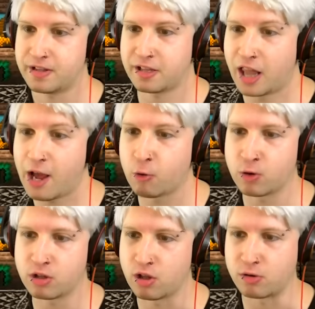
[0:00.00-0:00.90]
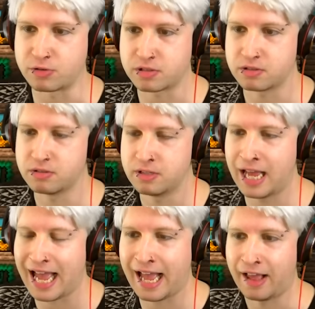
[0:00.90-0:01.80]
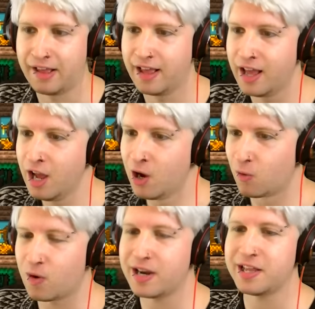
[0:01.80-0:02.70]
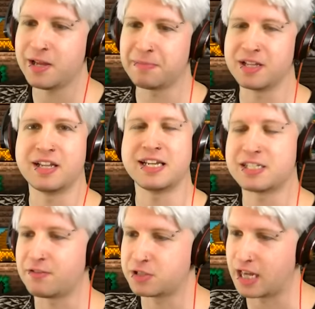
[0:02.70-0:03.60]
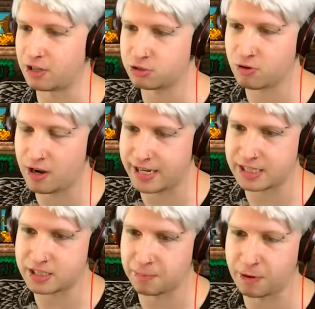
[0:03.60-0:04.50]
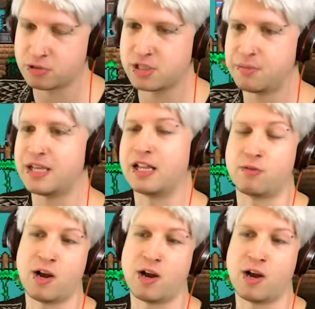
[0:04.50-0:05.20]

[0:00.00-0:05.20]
Clown clothes. Ha! One of the abilities of Skeletron is supposed to be, like,